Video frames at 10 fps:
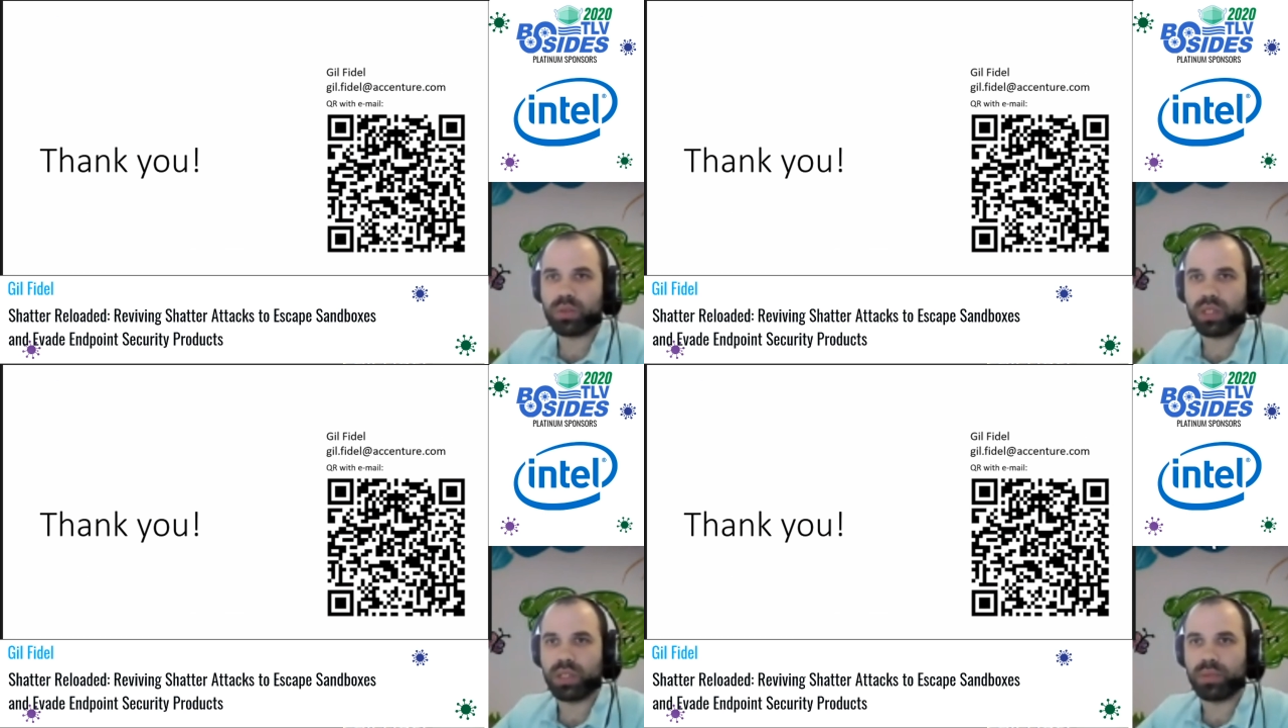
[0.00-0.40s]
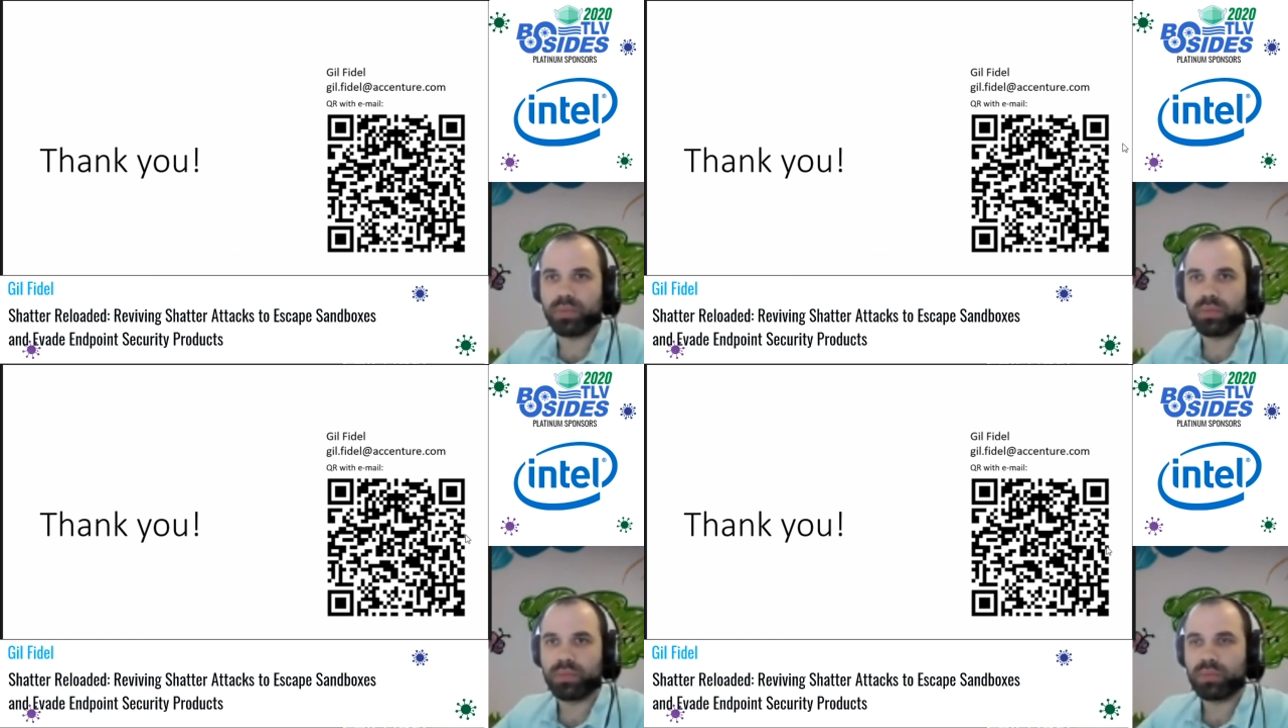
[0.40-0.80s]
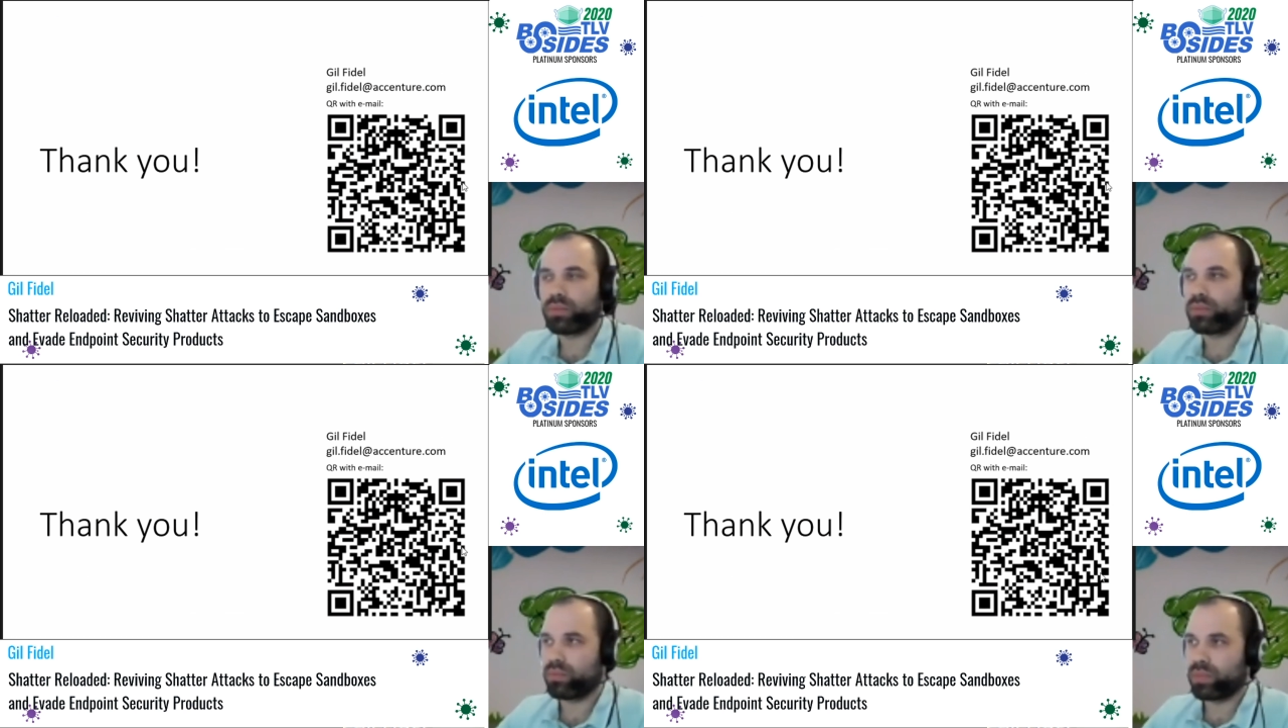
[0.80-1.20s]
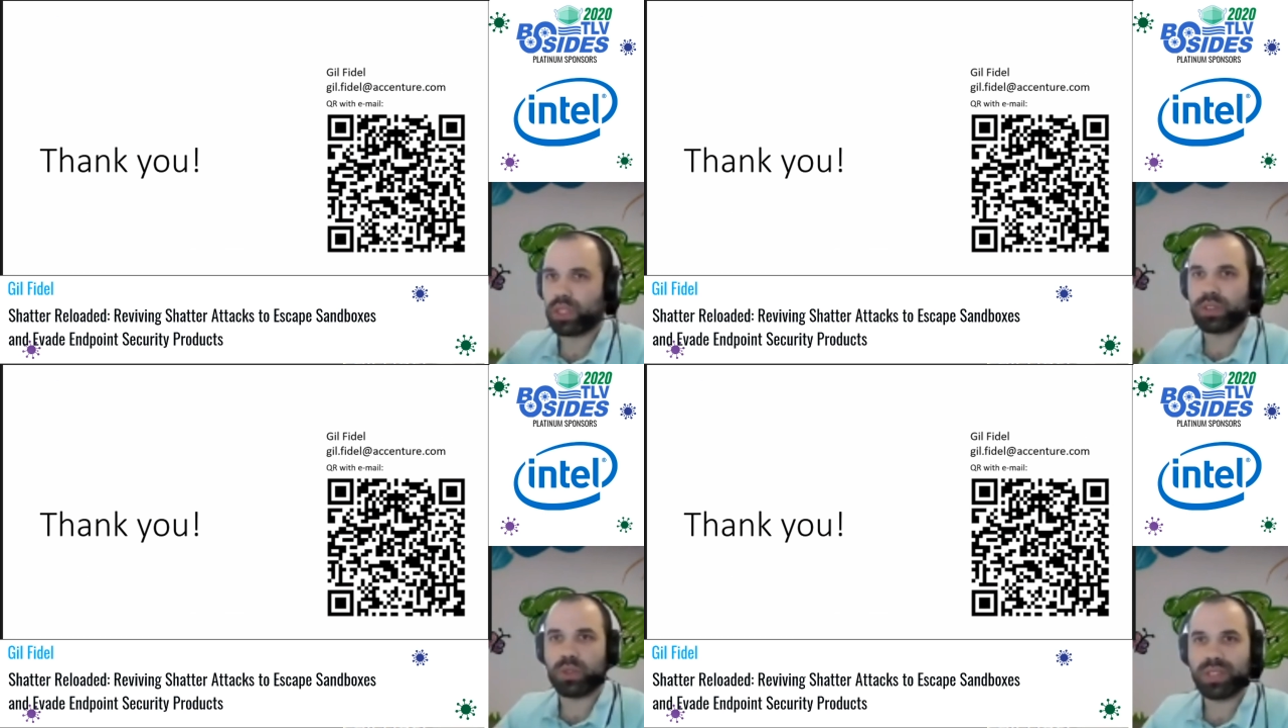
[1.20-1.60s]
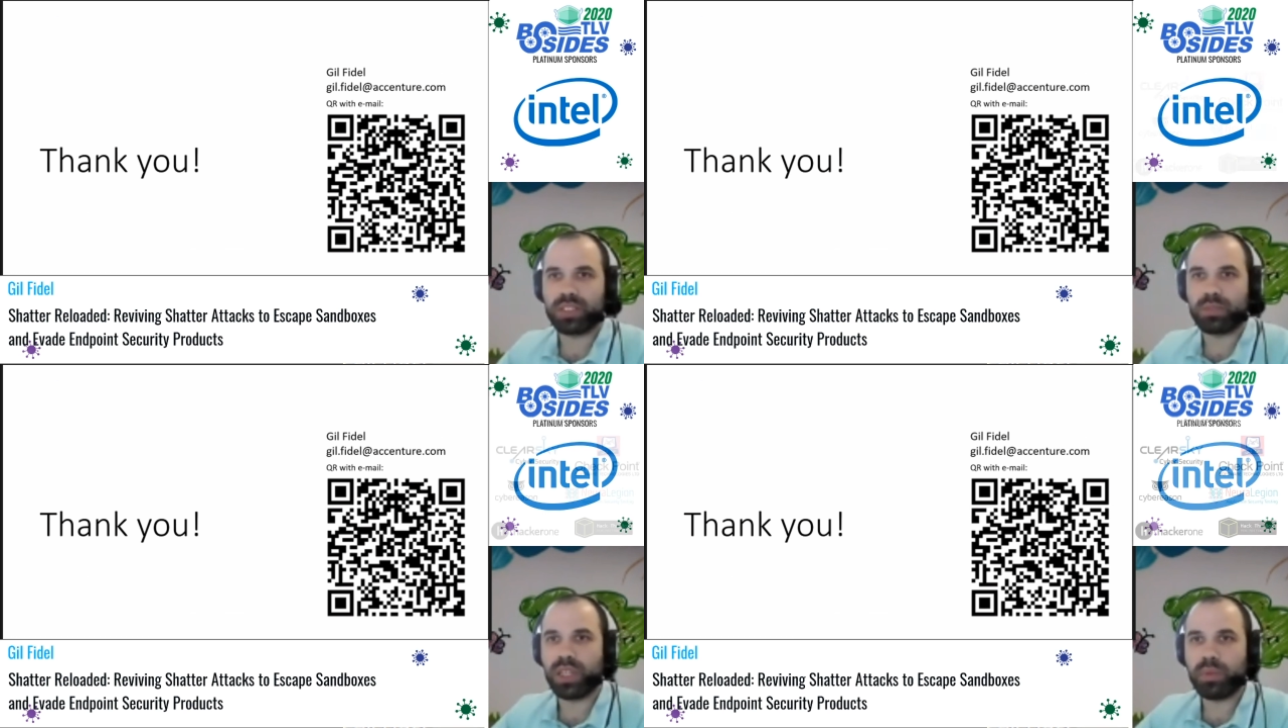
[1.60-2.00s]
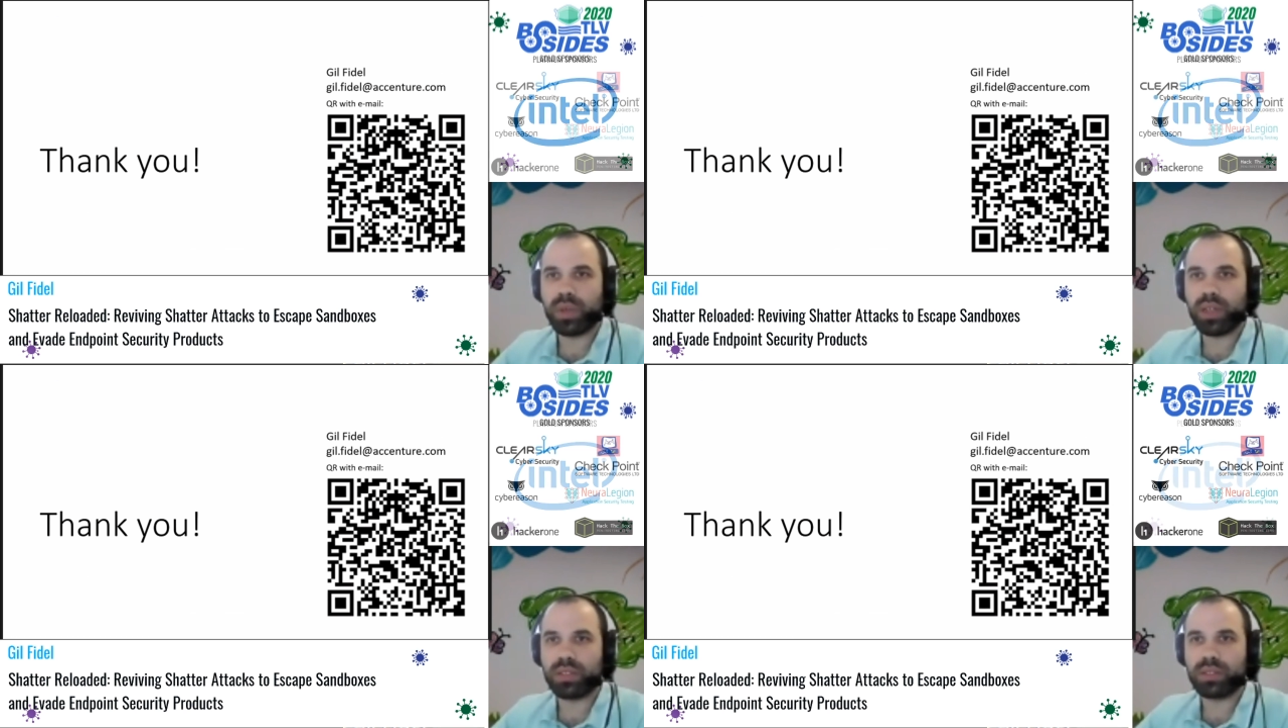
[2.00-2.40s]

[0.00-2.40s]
It also contains my email.